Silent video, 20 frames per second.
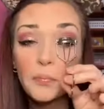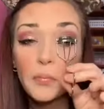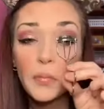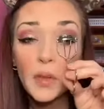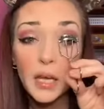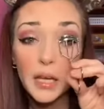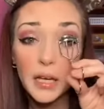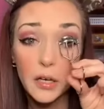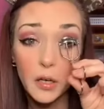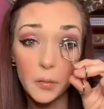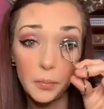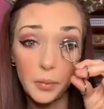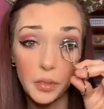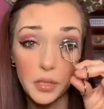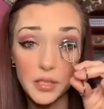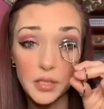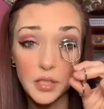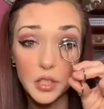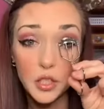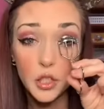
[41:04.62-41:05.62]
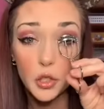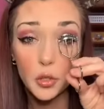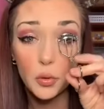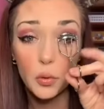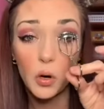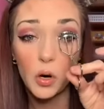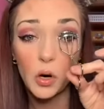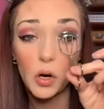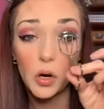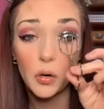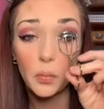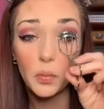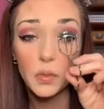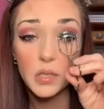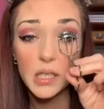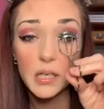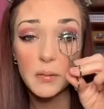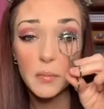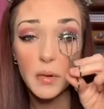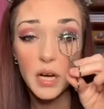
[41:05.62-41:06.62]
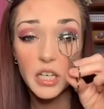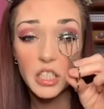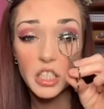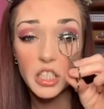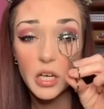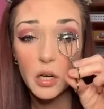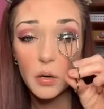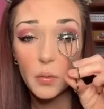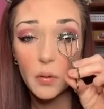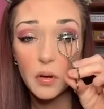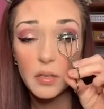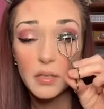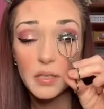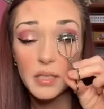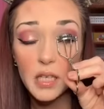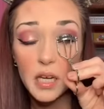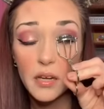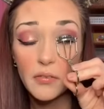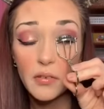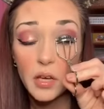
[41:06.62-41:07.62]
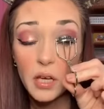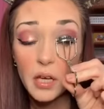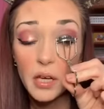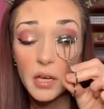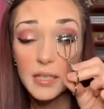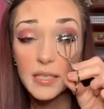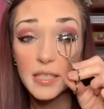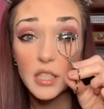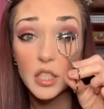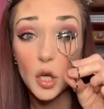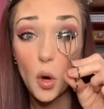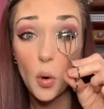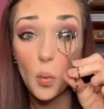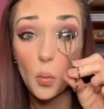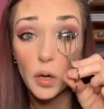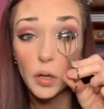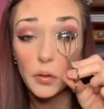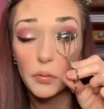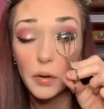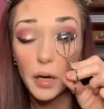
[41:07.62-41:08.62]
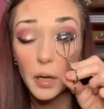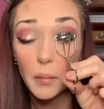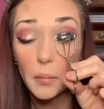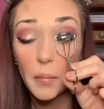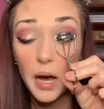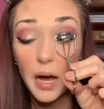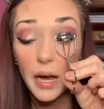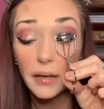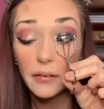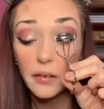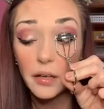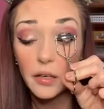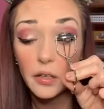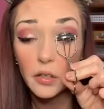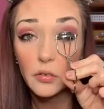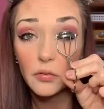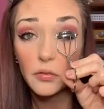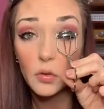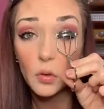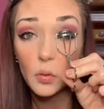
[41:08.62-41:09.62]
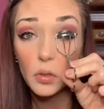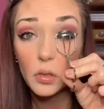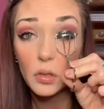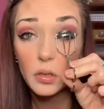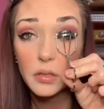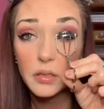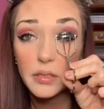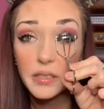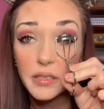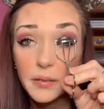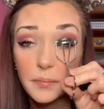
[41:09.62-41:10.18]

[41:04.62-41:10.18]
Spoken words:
And I don't press too hard once I have my eyeshadow on and stuff, because I don't want to wreck my eyeliner, of course.